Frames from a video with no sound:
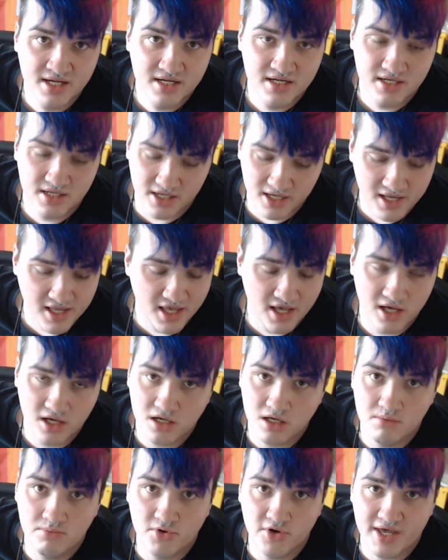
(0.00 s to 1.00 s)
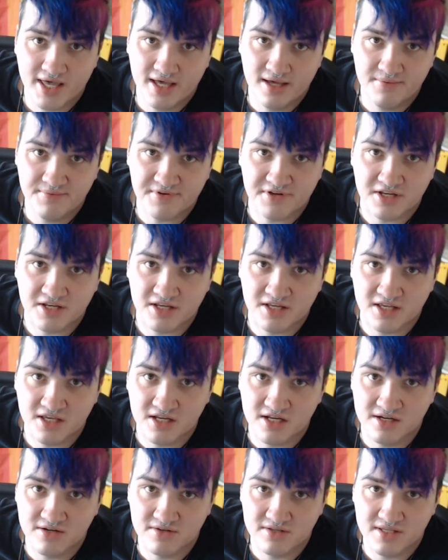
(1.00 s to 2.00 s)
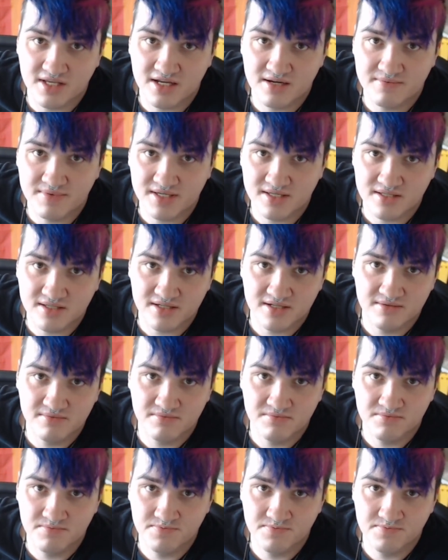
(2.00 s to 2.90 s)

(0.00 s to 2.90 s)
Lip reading: hook the boy up and, you know, send me some